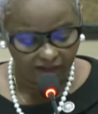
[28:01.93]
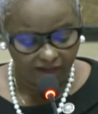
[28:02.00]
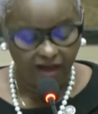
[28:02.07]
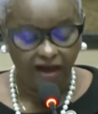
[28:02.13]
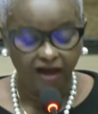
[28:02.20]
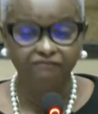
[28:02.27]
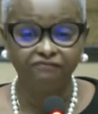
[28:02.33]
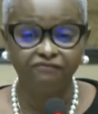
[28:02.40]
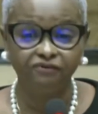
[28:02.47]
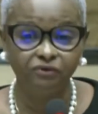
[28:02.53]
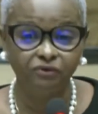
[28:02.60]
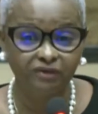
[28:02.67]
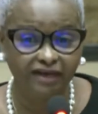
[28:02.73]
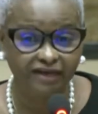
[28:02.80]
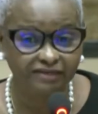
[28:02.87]
A few
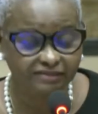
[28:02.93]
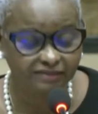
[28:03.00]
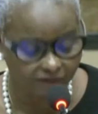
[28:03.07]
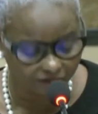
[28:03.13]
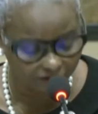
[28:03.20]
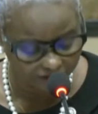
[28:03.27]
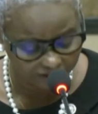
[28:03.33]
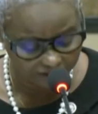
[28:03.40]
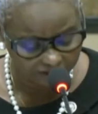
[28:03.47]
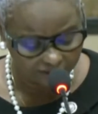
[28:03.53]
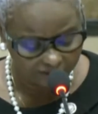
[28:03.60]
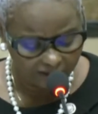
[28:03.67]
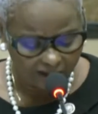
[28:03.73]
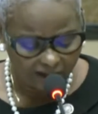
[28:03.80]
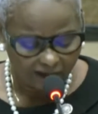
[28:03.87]
days ago,
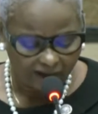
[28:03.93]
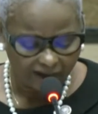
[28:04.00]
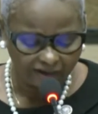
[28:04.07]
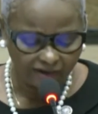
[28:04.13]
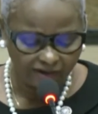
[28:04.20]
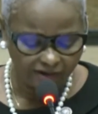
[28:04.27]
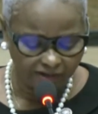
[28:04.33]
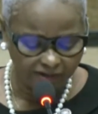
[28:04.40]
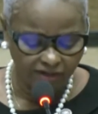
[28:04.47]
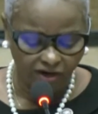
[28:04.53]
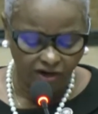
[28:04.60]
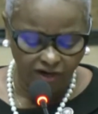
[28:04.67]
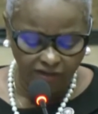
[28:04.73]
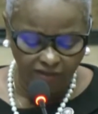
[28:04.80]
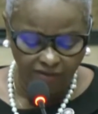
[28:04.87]
I heard the
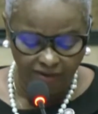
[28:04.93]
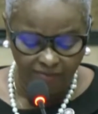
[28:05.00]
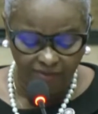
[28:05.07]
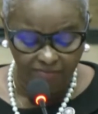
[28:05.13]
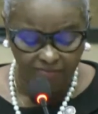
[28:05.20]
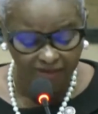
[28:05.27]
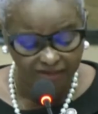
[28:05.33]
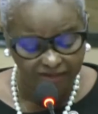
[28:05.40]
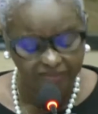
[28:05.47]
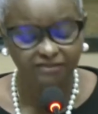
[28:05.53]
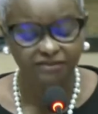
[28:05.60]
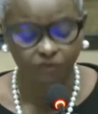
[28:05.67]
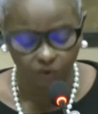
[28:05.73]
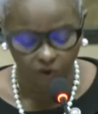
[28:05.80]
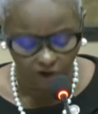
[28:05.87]
Honorable Minister
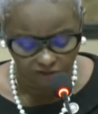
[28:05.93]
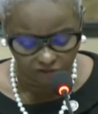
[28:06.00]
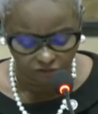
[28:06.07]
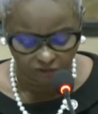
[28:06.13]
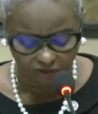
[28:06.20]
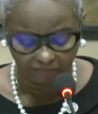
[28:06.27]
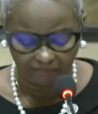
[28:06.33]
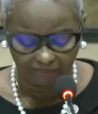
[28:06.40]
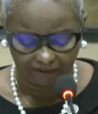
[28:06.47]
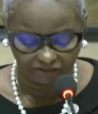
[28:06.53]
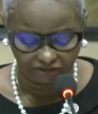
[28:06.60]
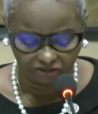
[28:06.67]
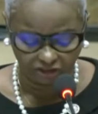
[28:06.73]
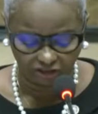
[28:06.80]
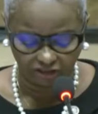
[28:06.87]
Waldron
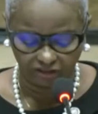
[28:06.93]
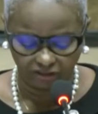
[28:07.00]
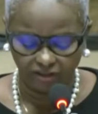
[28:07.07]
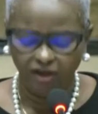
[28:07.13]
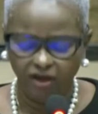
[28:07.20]
mention